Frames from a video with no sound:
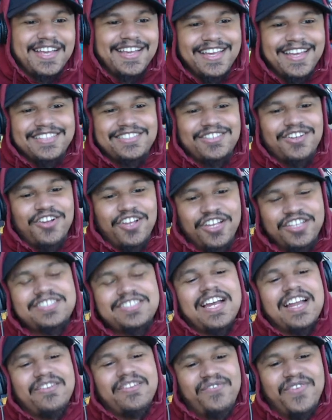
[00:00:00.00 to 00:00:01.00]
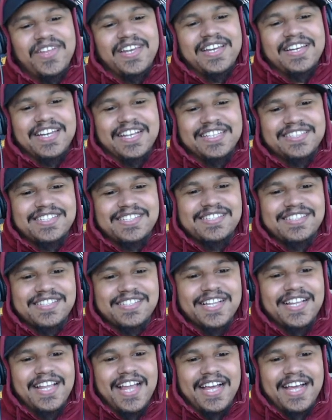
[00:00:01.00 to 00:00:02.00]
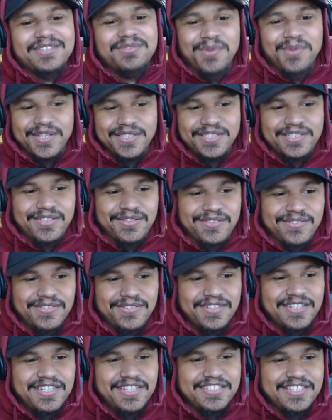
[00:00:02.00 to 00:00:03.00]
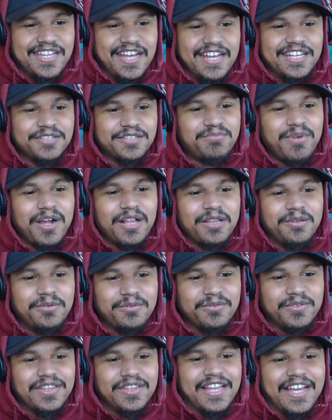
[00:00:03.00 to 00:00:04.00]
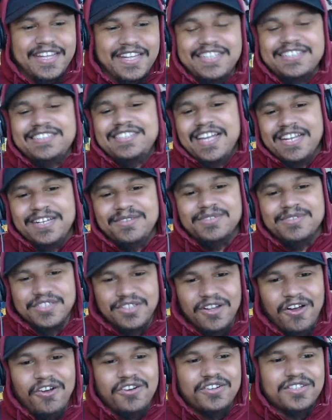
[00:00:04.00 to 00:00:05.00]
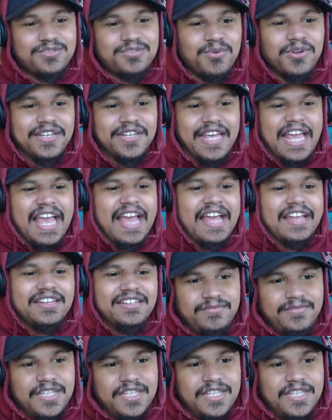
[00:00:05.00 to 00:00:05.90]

It's it's kind of fitting that this is the last one too. It's like it's probably like he said, it was the hardest one to get.